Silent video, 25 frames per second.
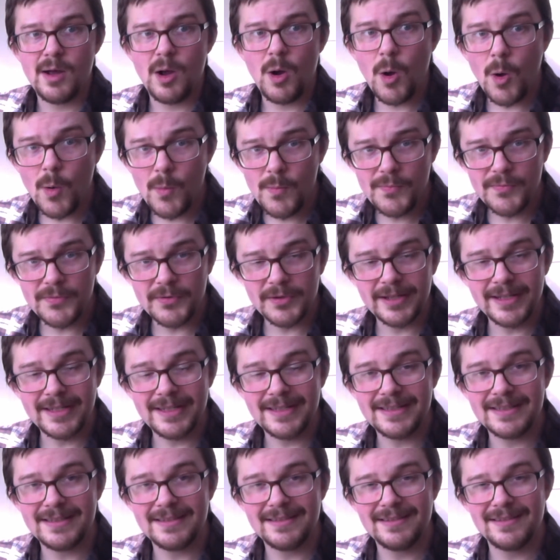
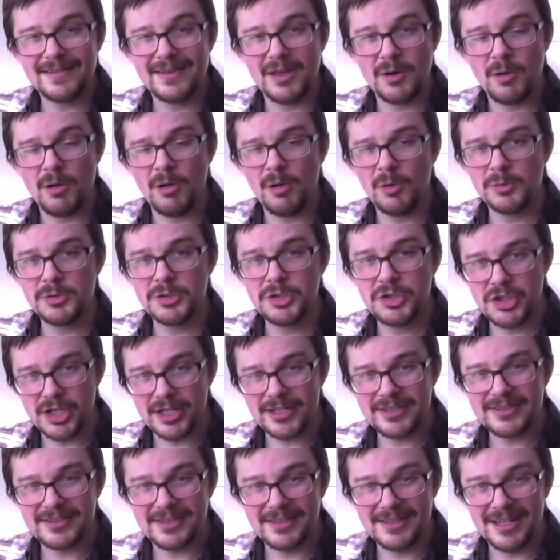hopefully they'll hold
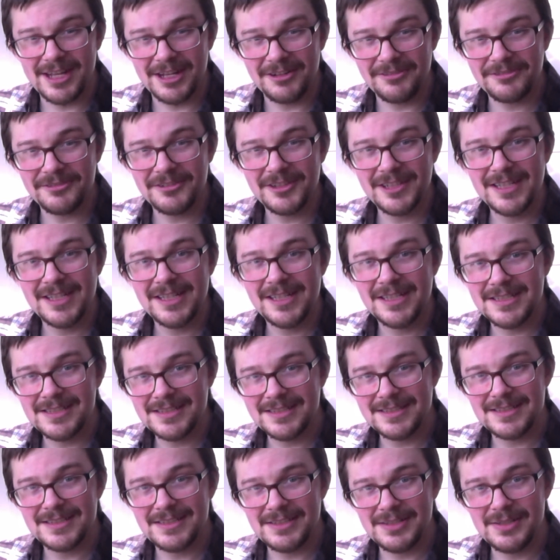just enough
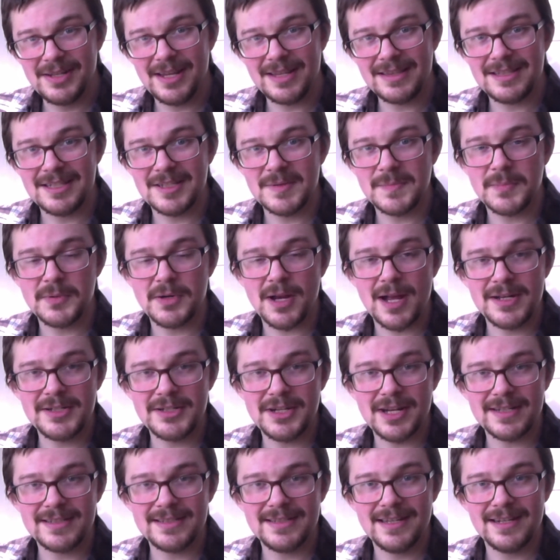to get this
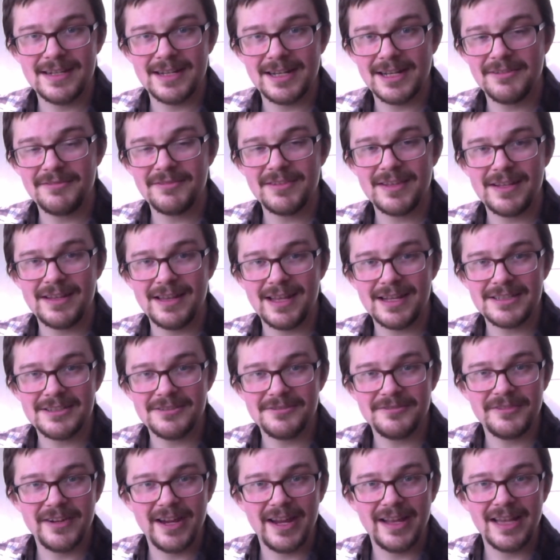project done. And if they'd like to
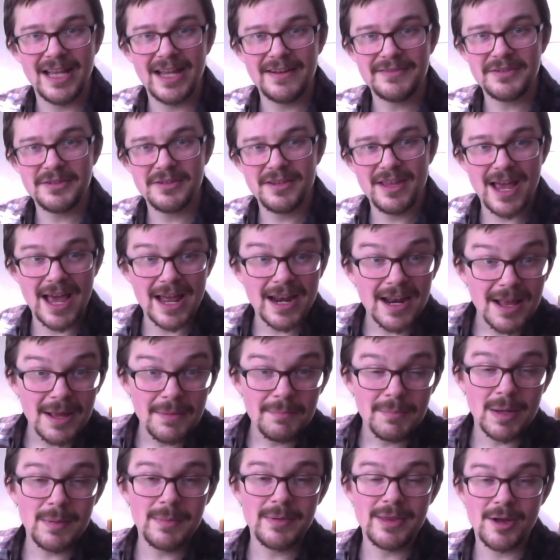fail after that,
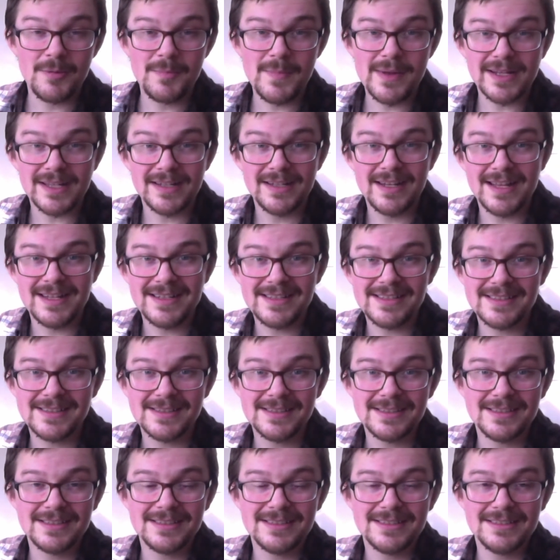maybe that would make a nice
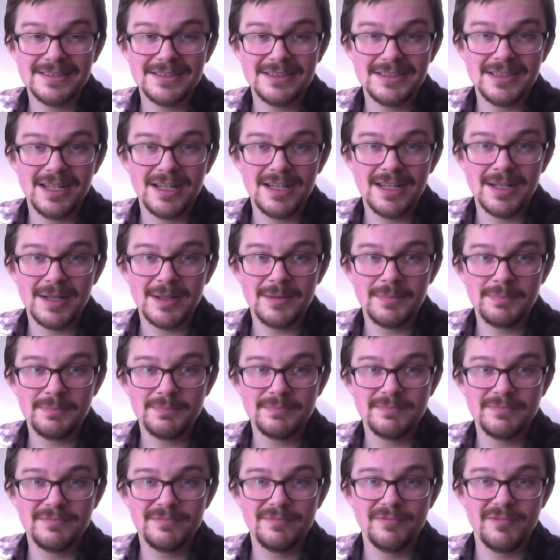uh,
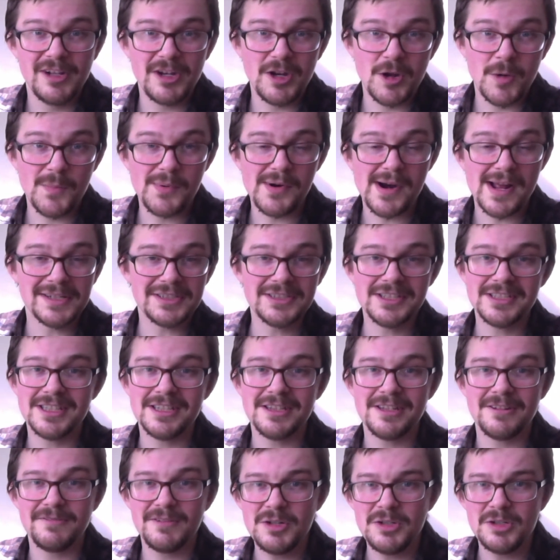video project in
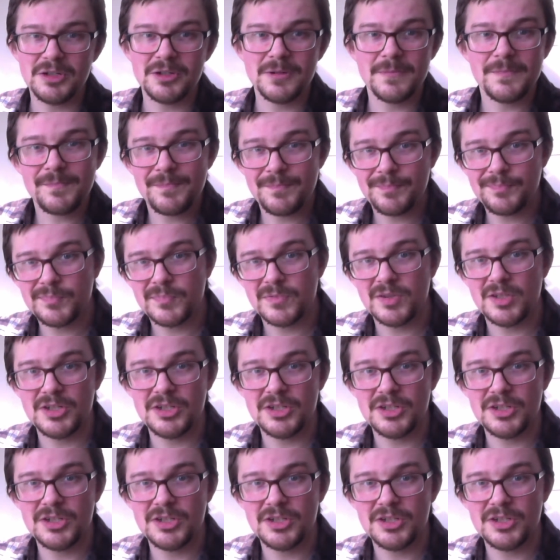the future to